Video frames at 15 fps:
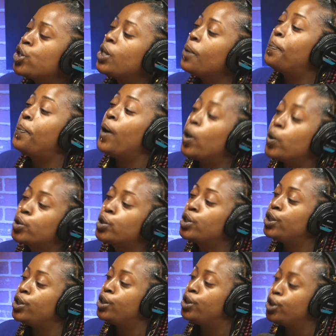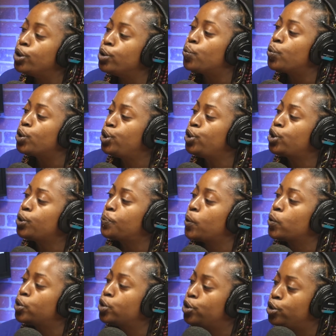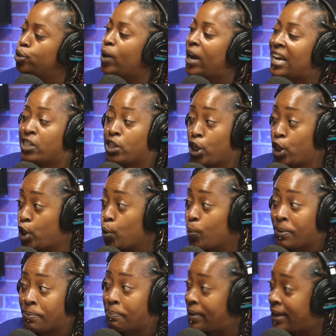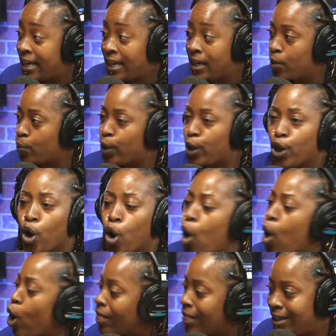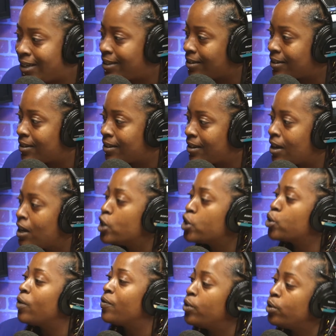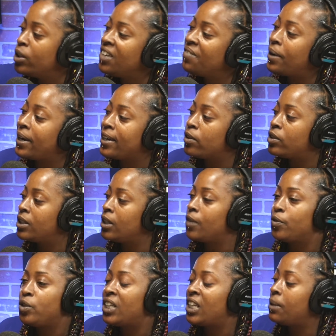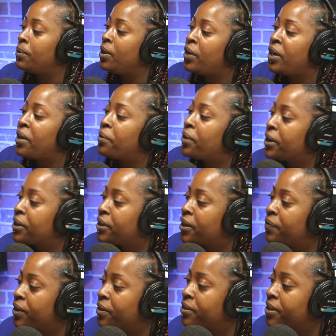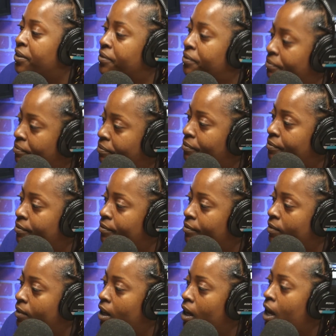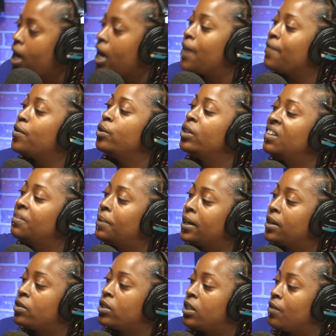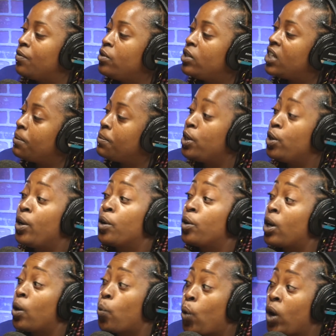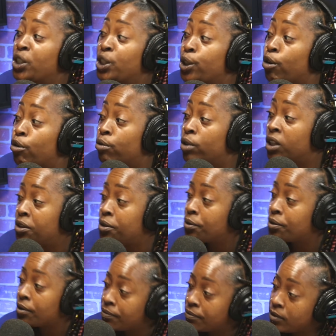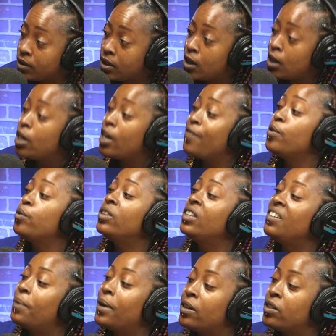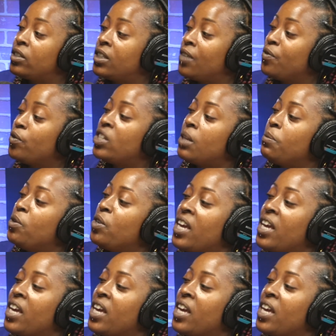supposed to do what you're supposed to do as a human being regardless. So if you live by yourself, you telling me you ain't gonna know how to cook for yourself? If you live by yourself, you telling me you ain't gonna know how to wash your own clothes? If you live by yourself, you telling me you